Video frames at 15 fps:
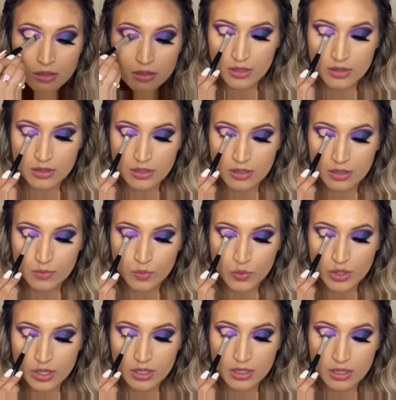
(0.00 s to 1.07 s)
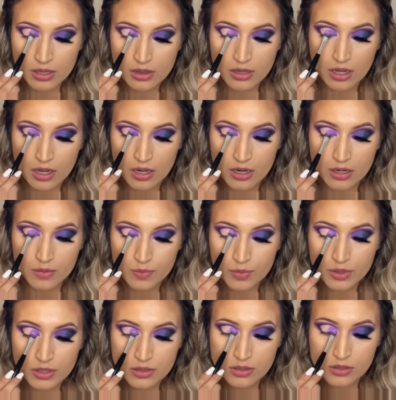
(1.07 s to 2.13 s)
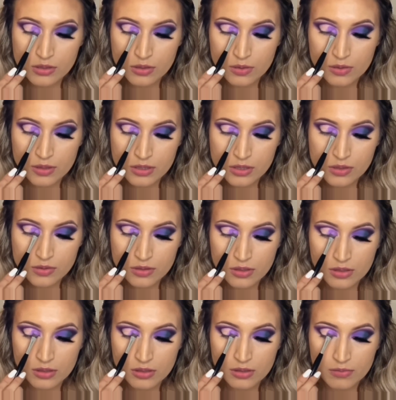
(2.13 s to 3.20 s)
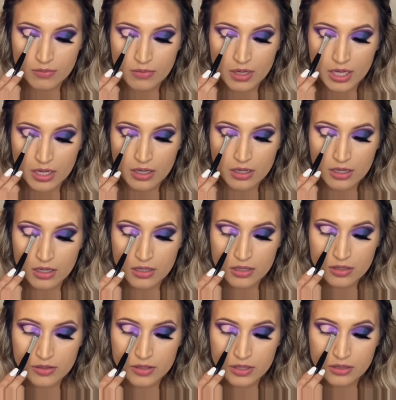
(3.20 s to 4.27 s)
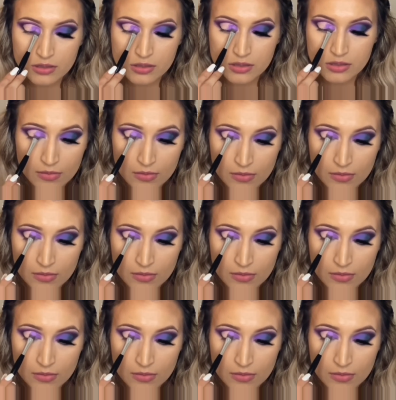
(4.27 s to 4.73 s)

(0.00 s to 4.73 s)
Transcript: And then I'm working that upwards towards my cut crease.